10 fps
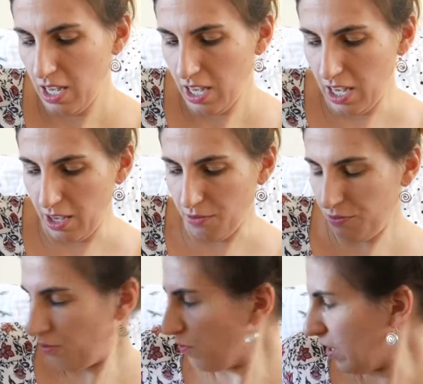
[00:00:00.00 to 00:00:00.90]

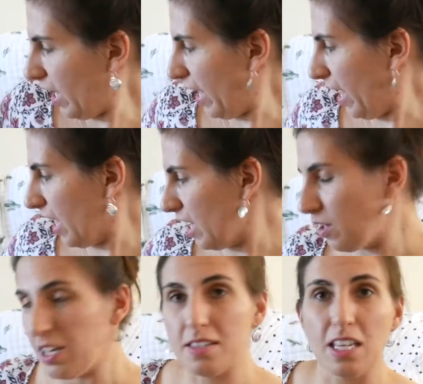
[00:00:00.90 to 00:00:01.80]
if
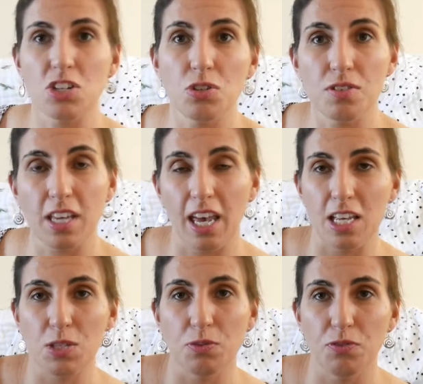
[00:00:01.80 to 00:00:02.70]
a essentials
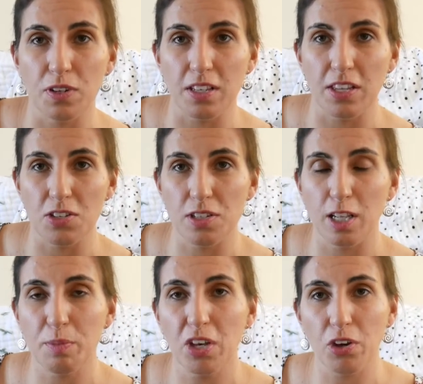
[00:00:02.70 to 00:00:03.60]
case would fit in there. So
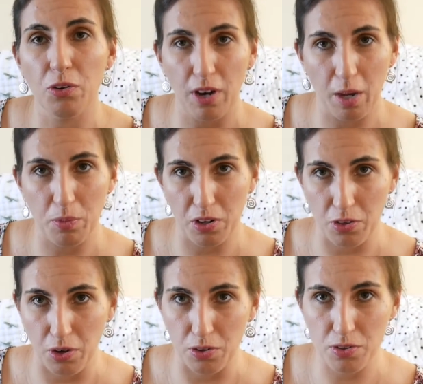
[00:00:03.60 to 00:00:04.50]
let me go grab one of
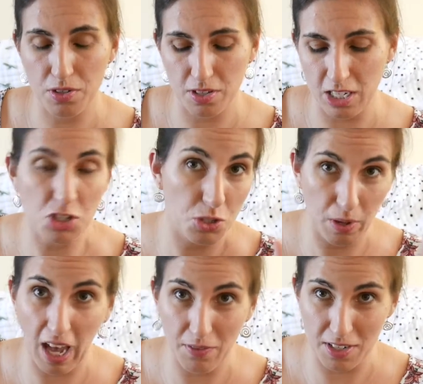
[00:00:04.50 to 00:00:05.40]
those, because I do
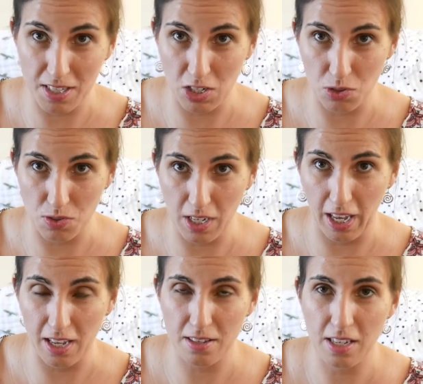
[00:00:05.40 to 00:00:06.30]
have an essentials
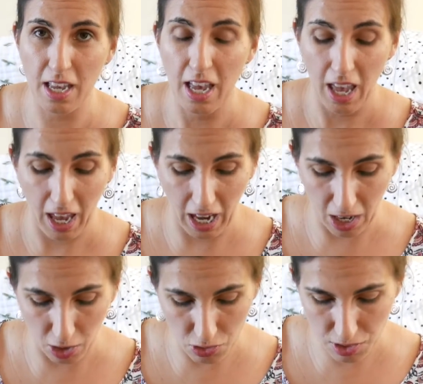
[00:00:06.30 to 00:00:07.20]
case, and
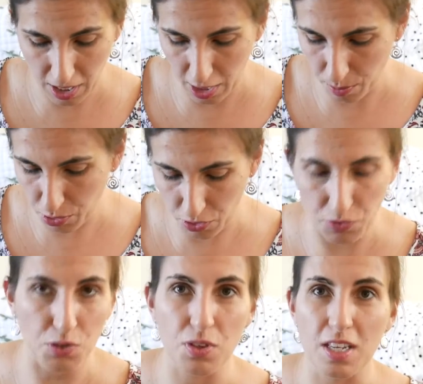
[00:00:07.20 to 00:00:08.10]
I'll just kind of put a
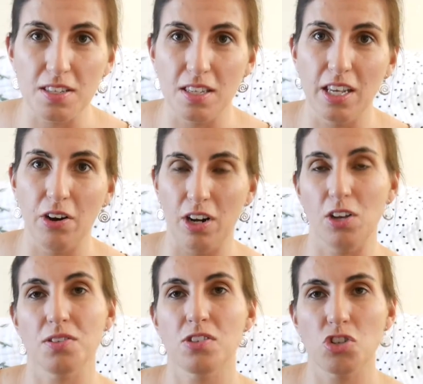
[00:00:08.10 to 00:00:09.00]
few things in there, and
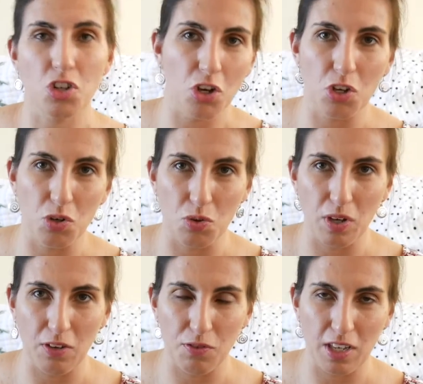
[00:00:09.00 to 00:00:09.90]
I'll show you
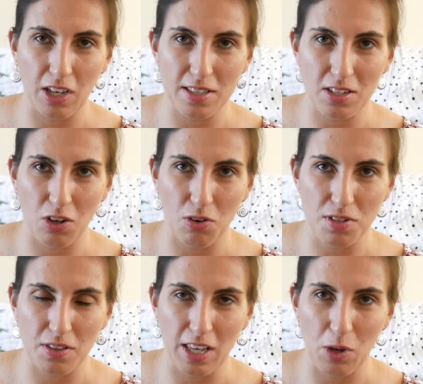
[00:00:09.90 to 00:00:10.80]
if it
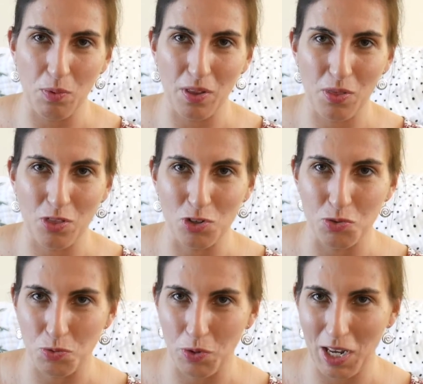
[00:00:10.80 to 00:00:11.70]
goes in there with the
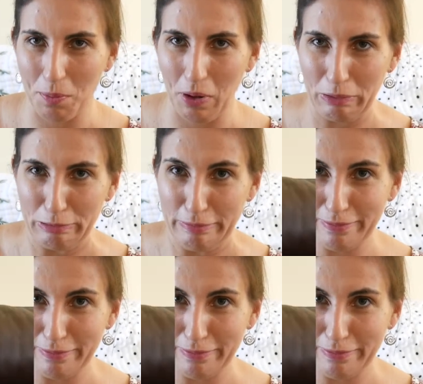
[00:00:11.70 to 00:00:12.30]
drink bottles.